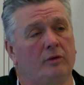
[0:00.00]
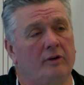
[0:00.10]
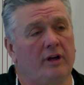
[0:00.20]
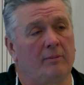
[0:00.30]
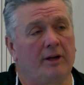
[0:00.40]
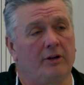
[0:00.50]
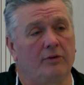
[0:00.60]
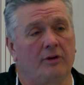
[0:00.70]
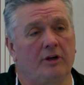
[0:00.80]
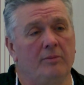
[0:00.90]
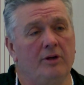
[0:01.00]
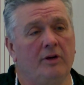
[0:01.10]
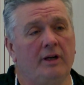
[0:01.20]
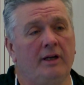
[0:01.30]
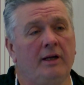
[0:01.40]
would take place with the
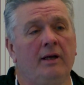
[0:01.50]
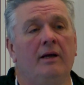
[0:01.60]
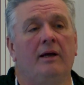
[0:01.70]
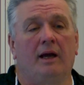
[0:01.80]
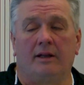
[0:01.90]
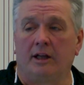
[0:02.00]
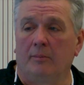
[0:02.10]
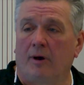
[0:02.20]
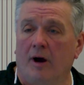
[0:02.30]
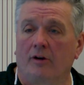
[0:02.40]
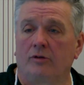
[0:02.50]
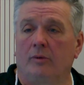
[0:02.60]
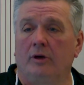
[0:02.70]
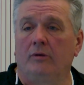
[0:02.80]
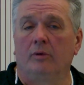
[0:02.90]
community, and then parks
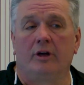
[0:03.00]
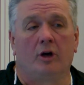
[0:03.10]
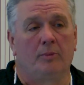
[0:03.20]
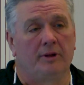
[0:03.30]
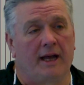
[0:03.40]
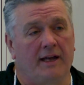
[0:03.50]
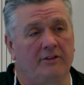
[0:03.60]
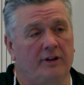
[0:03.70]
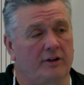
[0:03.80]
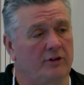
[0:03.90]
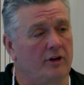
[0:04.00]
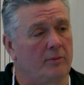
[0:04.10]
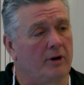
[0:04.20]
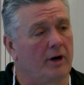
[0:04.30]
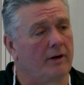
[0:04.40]
would reopen that section of the
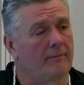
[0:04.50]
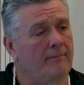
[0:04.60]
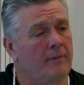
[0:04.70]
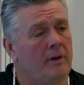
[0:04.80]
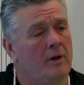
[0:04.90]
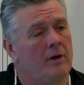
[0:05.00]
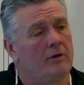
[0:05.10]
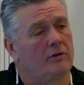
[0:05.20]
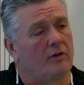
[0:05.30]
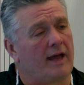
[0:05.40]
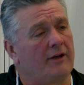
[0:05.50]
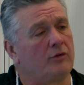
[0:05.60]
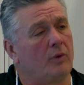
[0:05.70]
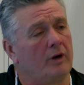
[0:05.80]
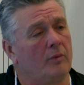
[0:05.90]
park. So that's
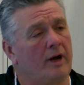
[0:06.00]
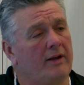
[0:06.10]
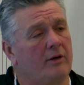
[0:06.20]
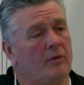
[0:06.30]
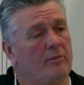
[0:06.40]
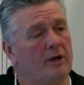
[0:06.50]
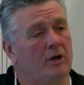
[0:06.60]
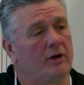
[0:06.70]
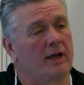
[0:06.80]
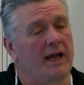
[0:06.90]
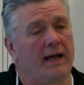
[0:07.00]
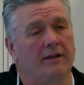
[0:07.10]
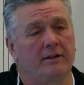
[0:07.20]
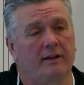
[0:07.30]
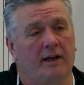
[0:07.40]
one way that we've been looking at
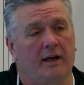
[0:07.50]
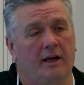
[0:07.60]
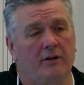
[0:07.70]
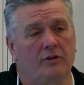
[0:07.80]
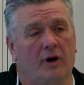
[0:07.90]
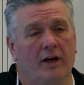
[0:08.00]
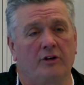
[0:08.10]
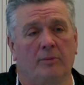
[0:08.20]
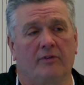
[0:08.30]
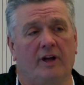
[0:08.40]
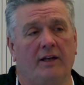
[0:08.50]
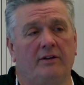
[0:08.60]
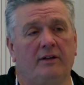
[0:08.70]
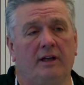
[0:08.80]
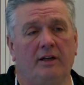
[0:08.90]
trying to
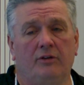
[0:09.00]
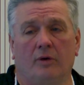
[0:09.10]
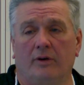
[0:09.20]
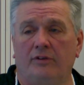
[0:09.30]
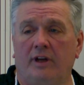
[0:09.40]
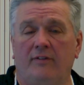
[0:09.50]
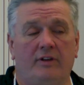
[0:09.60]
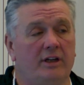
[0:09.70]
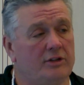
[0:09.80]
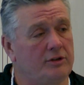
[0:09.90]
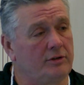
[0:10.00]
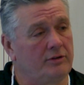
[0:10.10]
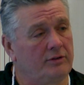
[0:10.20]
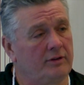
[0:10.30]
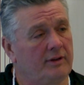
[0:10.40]
prevent any sort of safety
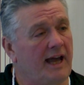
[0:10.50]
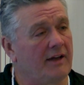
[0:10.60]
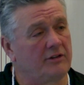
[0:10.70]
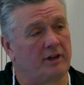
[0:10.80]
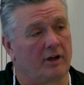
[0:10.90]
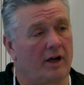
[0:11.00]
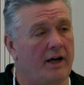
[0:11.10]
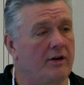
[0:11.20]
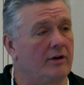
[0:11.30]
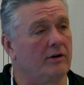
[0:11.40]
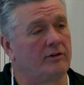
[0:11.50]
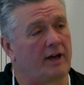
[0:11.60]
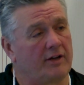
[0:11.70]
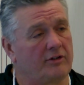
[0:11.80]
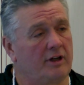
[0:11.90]
issues, accidental hikers,
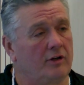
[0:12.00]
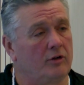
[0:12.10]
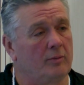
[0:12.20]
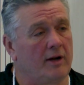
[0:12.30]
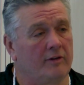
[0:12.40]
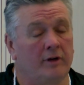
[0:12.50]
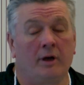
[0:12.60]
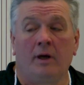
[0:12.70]
accidental whomever.